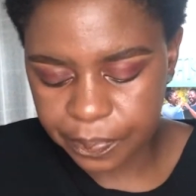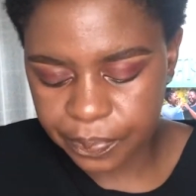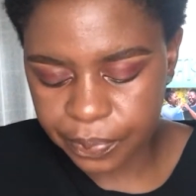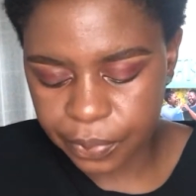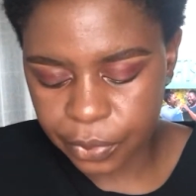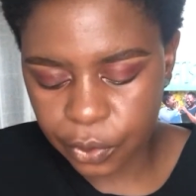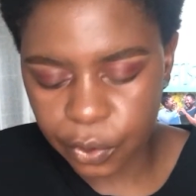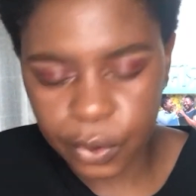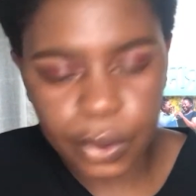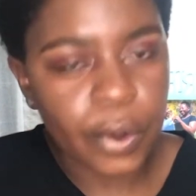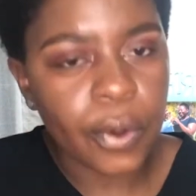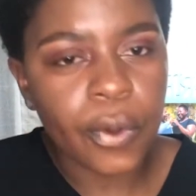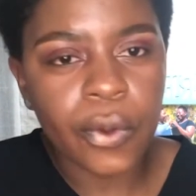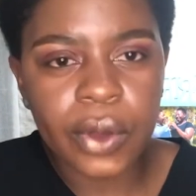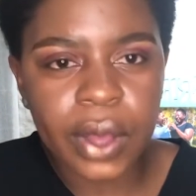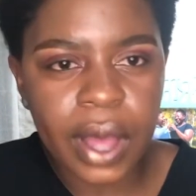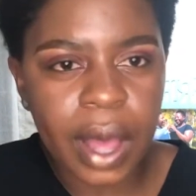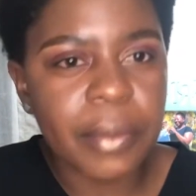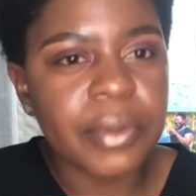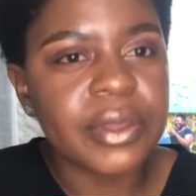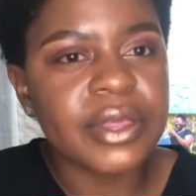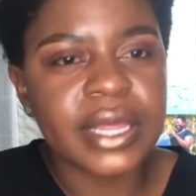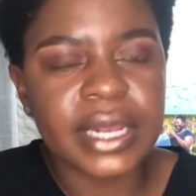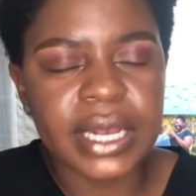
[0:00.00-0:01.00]
we all come
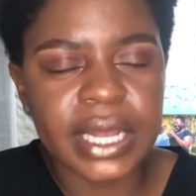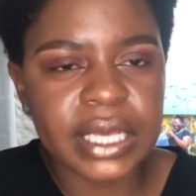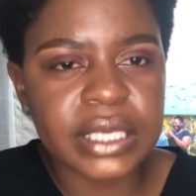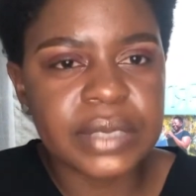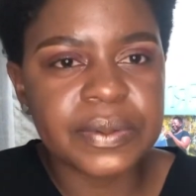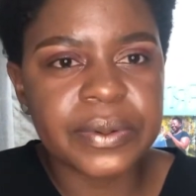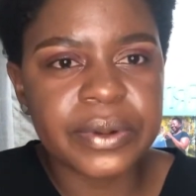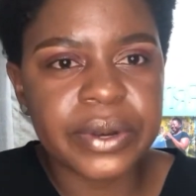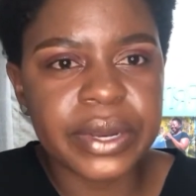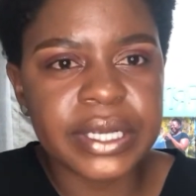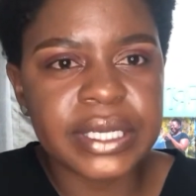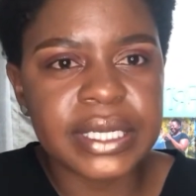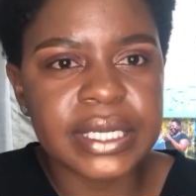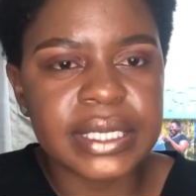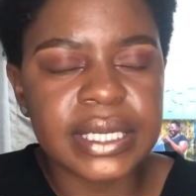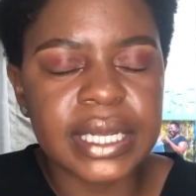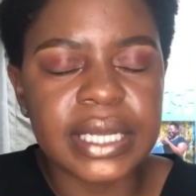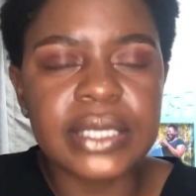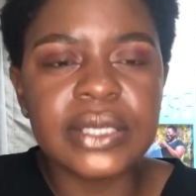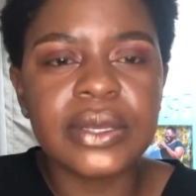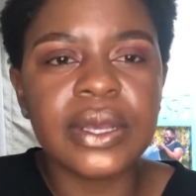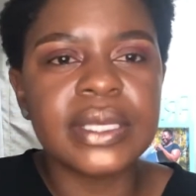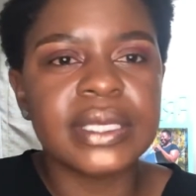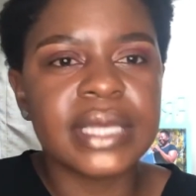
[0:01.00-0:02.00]
with an expiration date. So
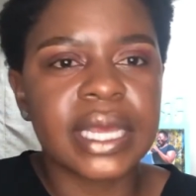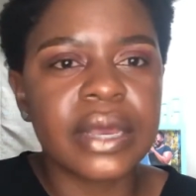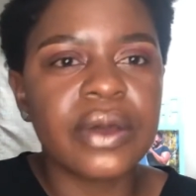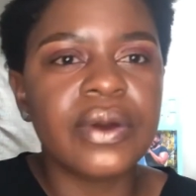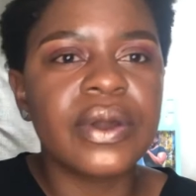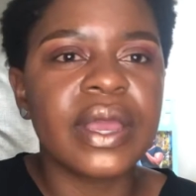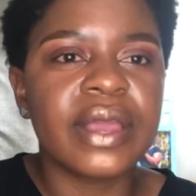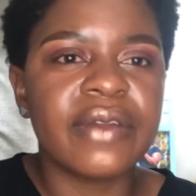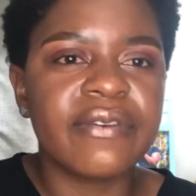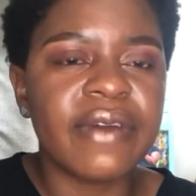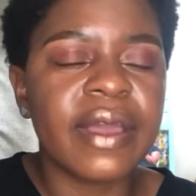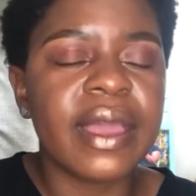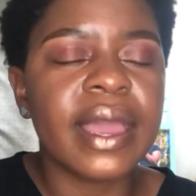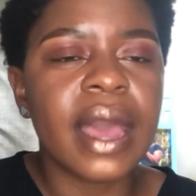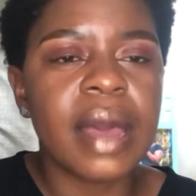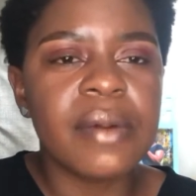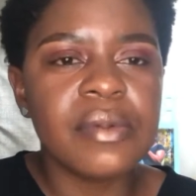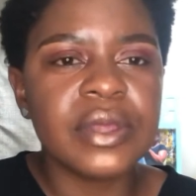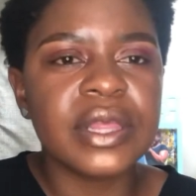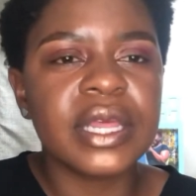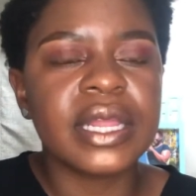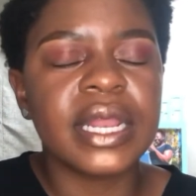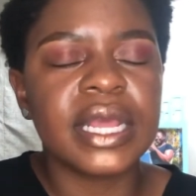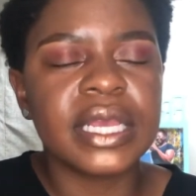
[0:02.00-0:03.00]
I was like, okay, if I come with
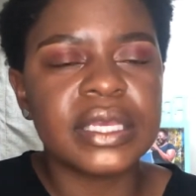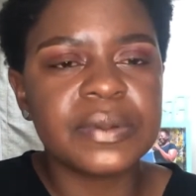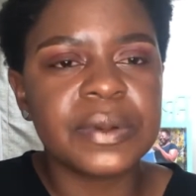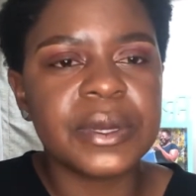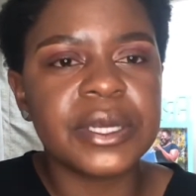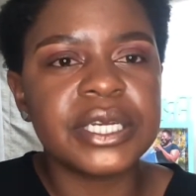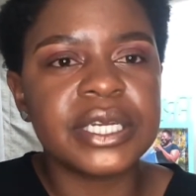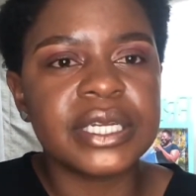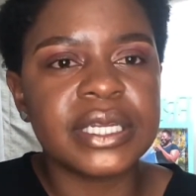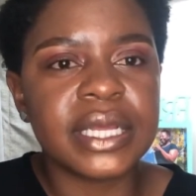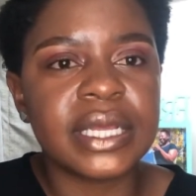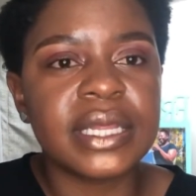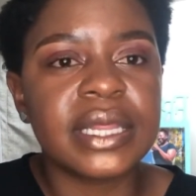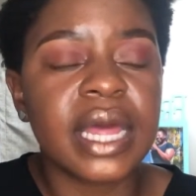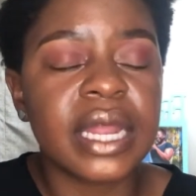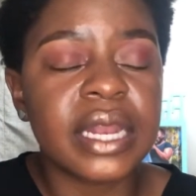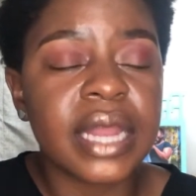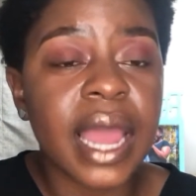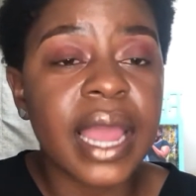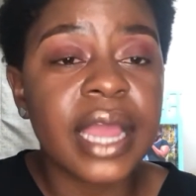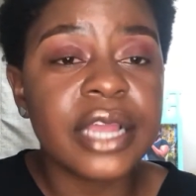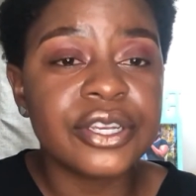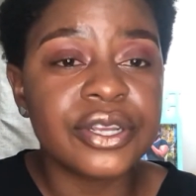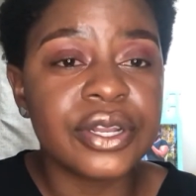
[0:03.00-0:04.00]
an expiration date that I
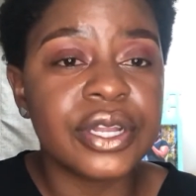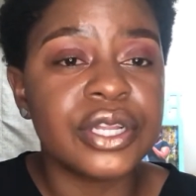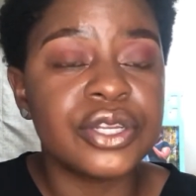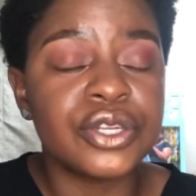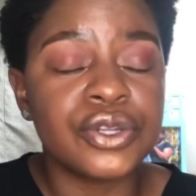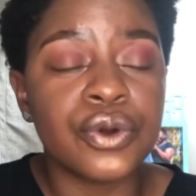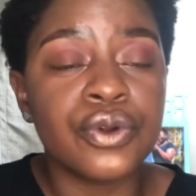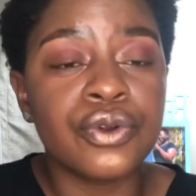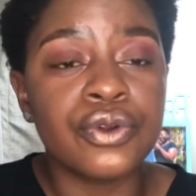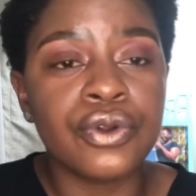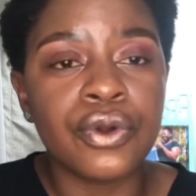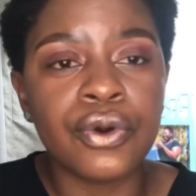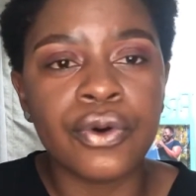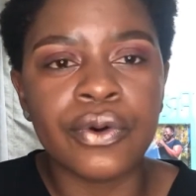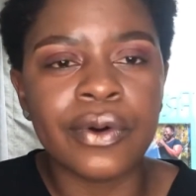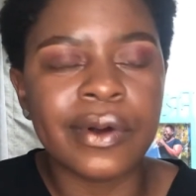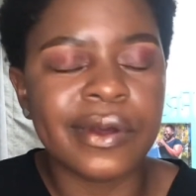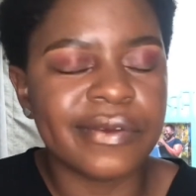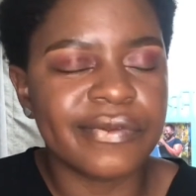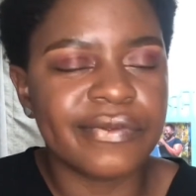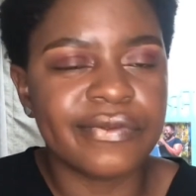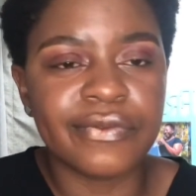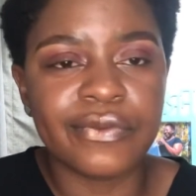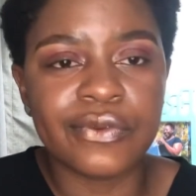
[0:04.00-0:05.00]
actually don't know,
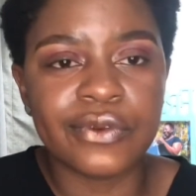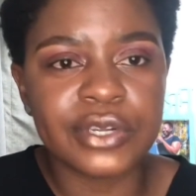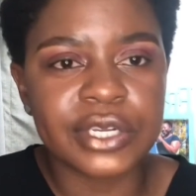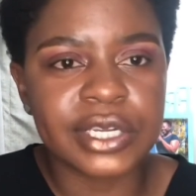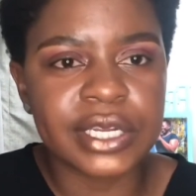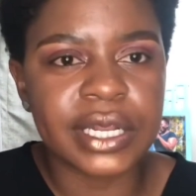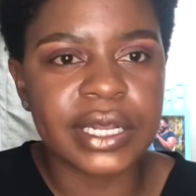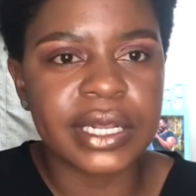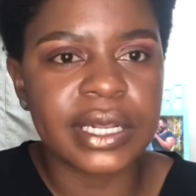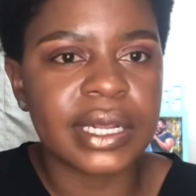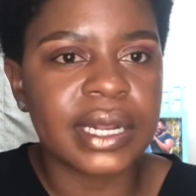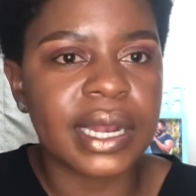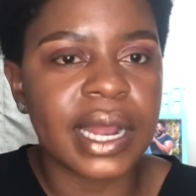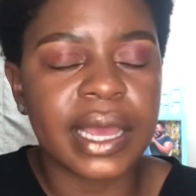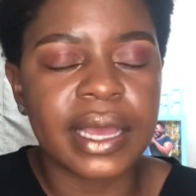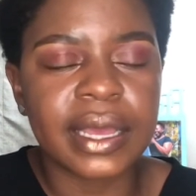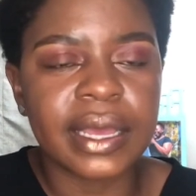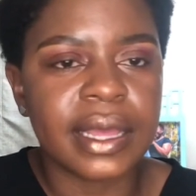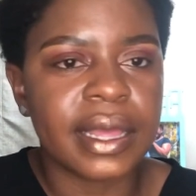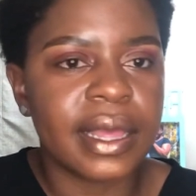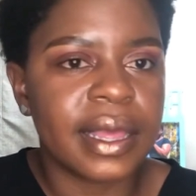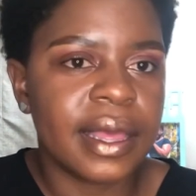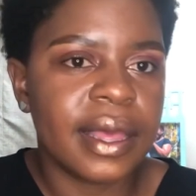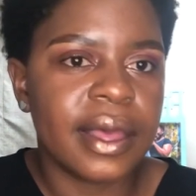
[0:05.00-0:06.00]
fortunately, like
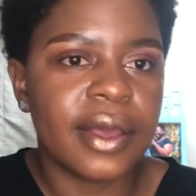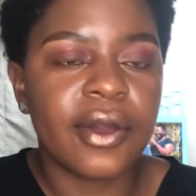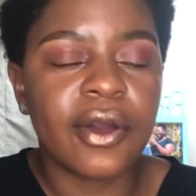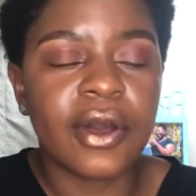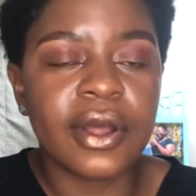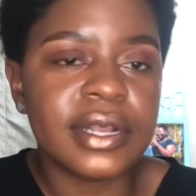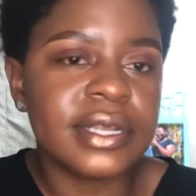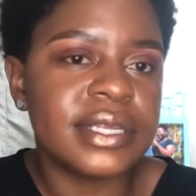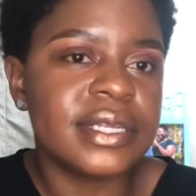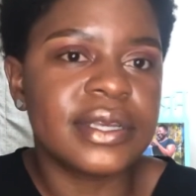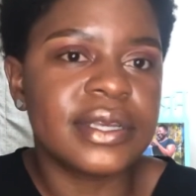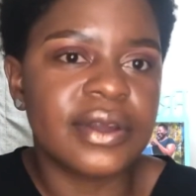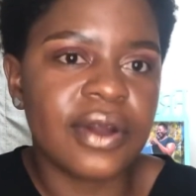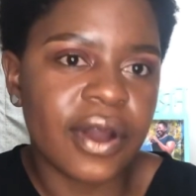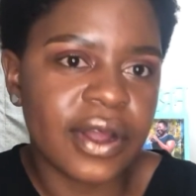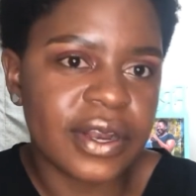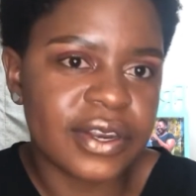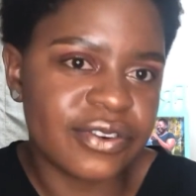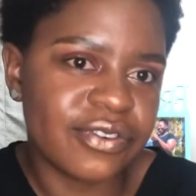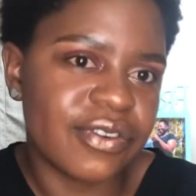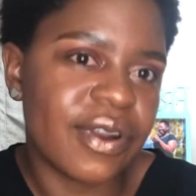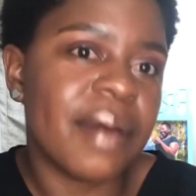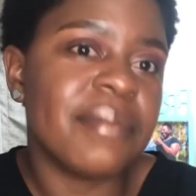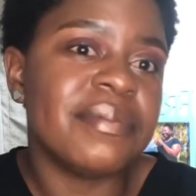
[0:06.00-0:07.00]
God
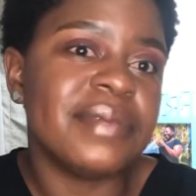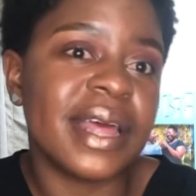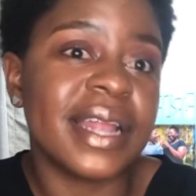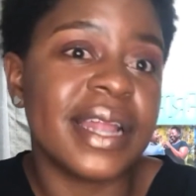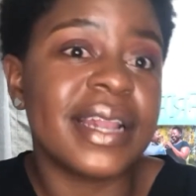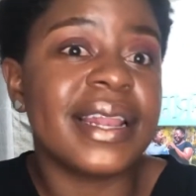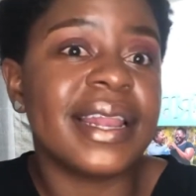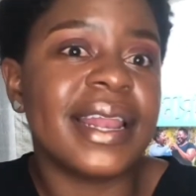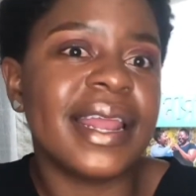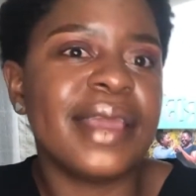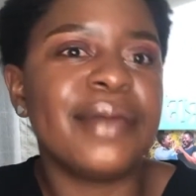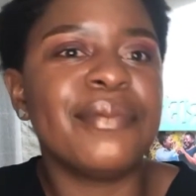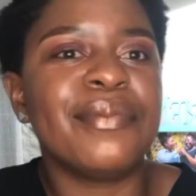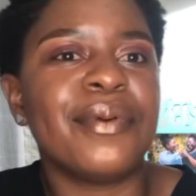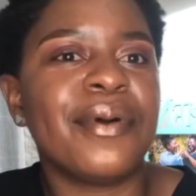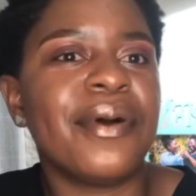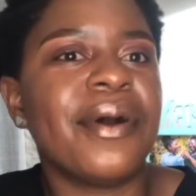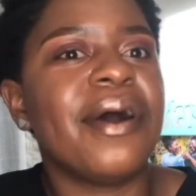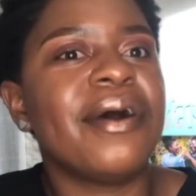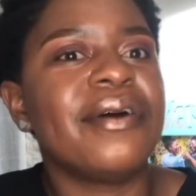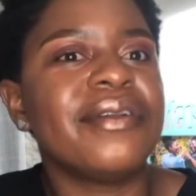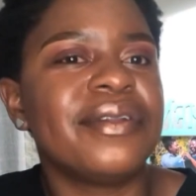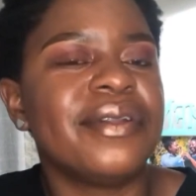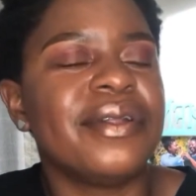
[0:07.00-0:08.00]
rubbed that label
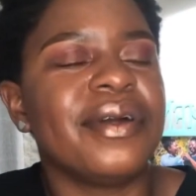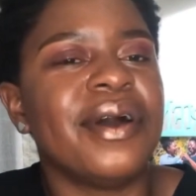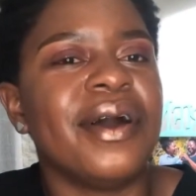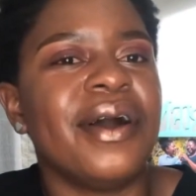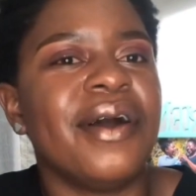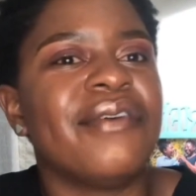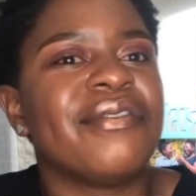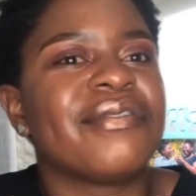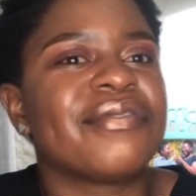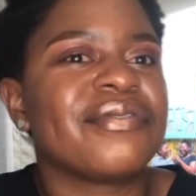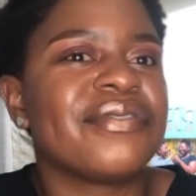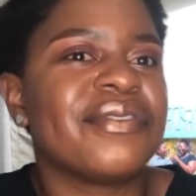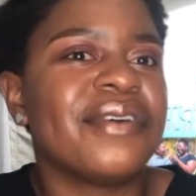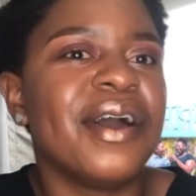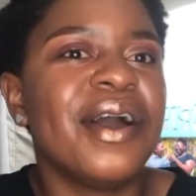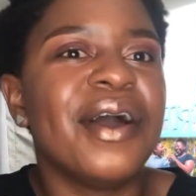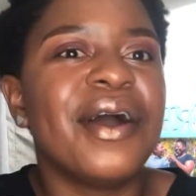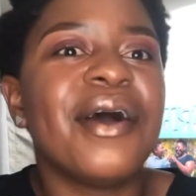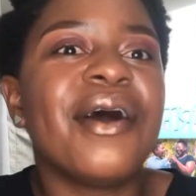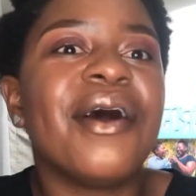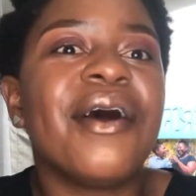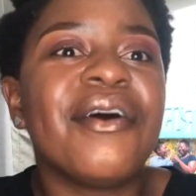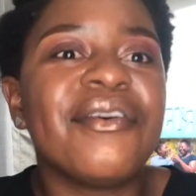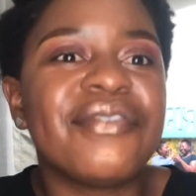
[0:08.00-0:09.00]
on
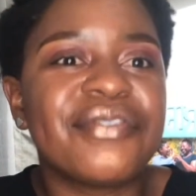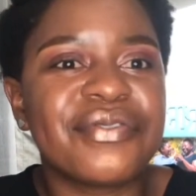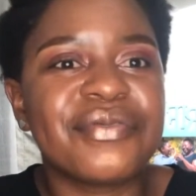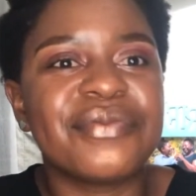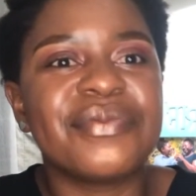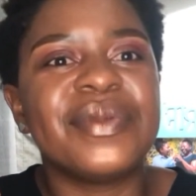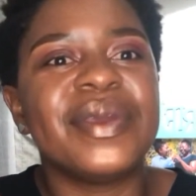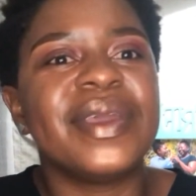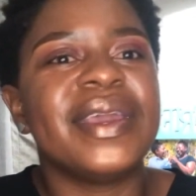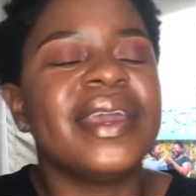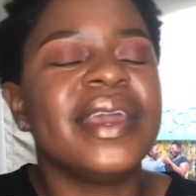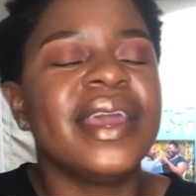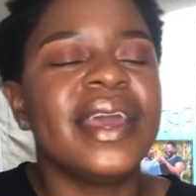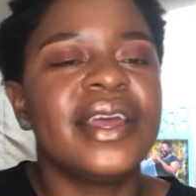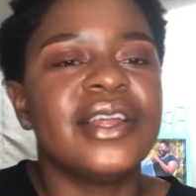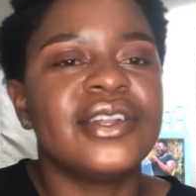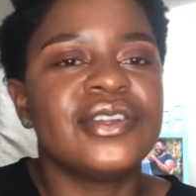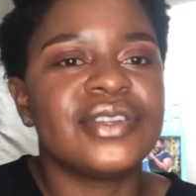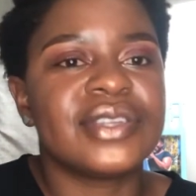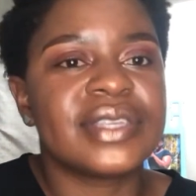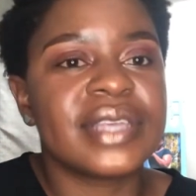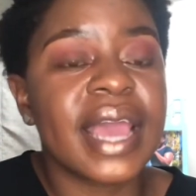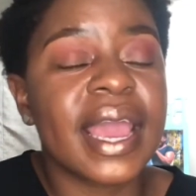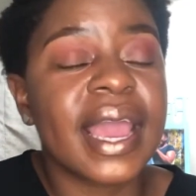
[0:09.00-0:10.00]
off me to
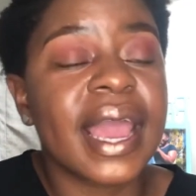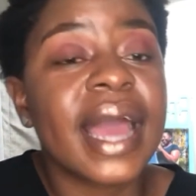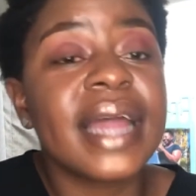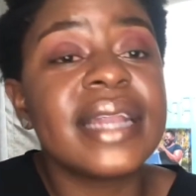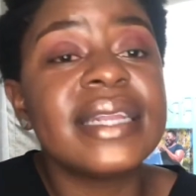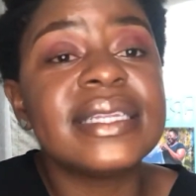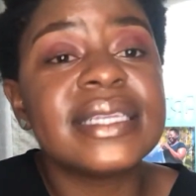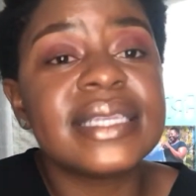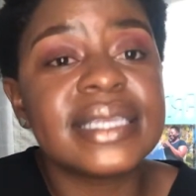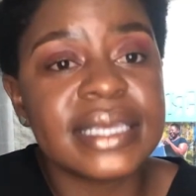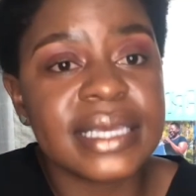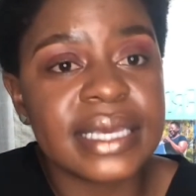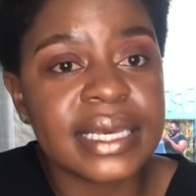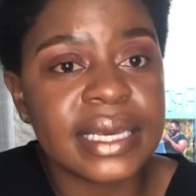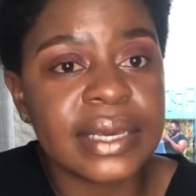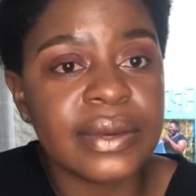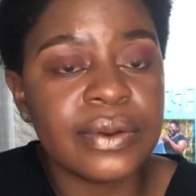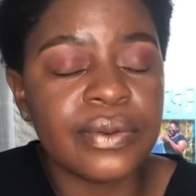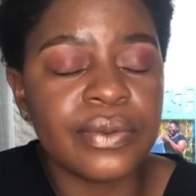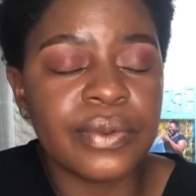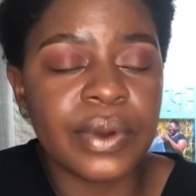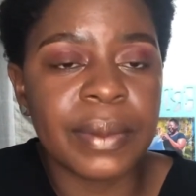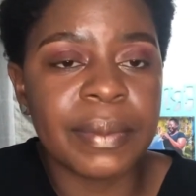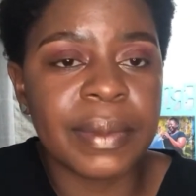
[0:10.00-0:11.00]
say I can't see
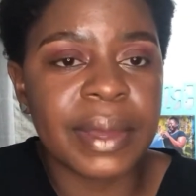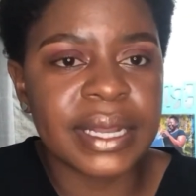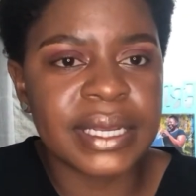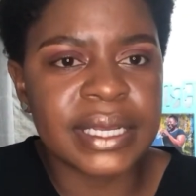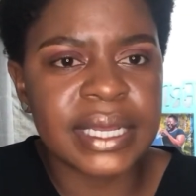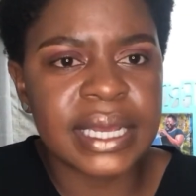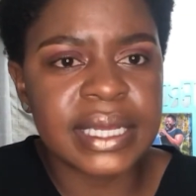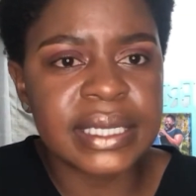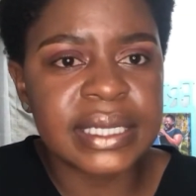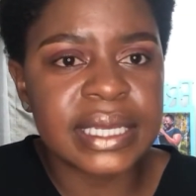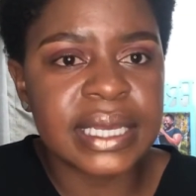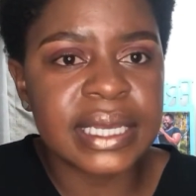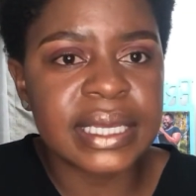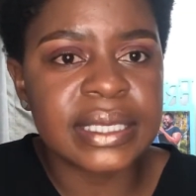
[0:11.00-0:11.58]
where my date is.